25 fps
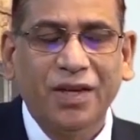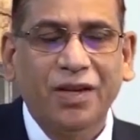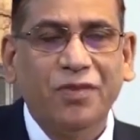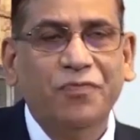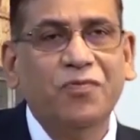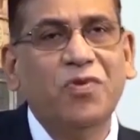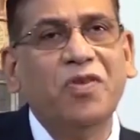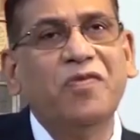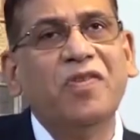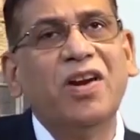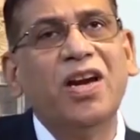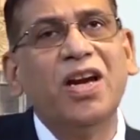
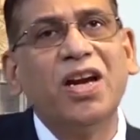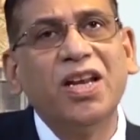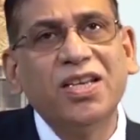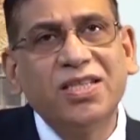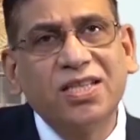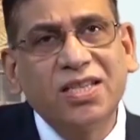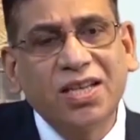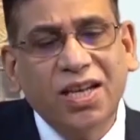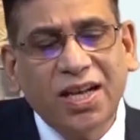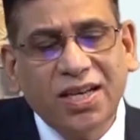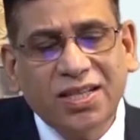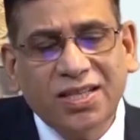We will
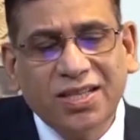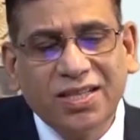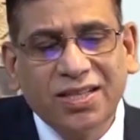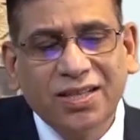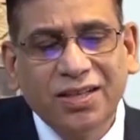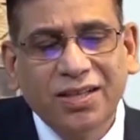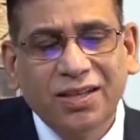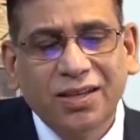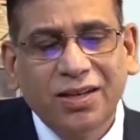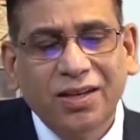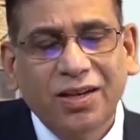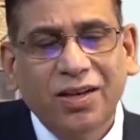discuss
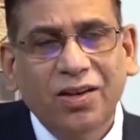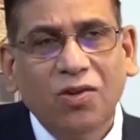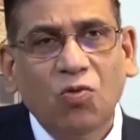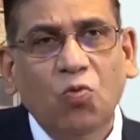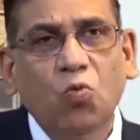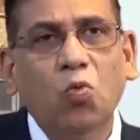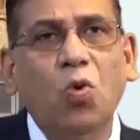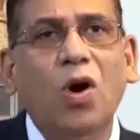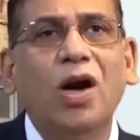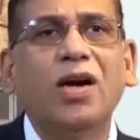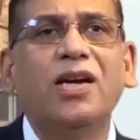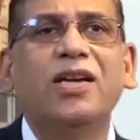
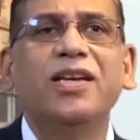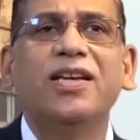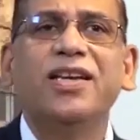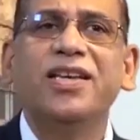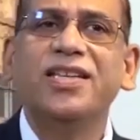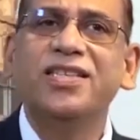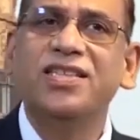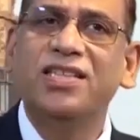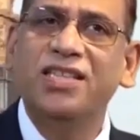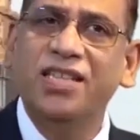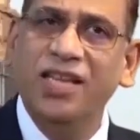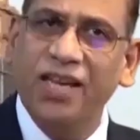what
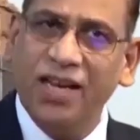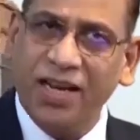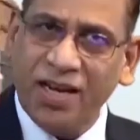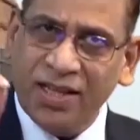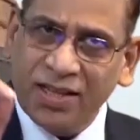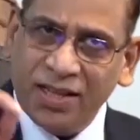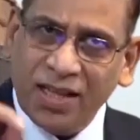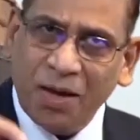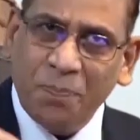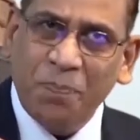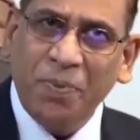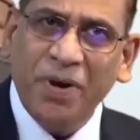is there
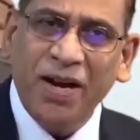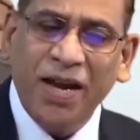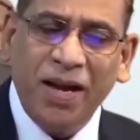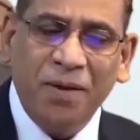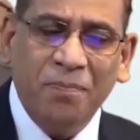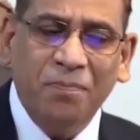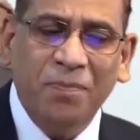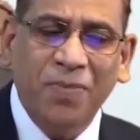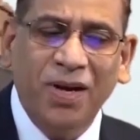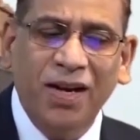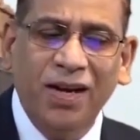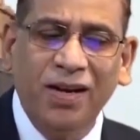in the
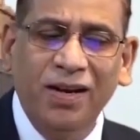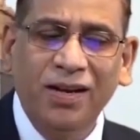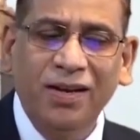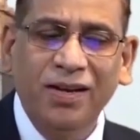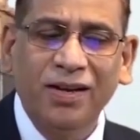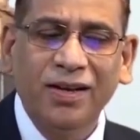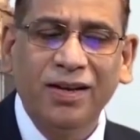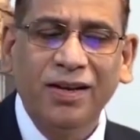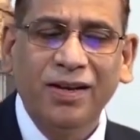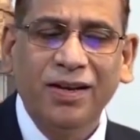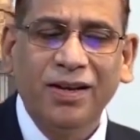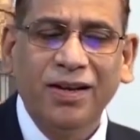
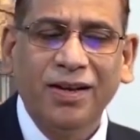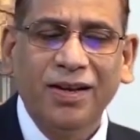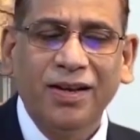preamble,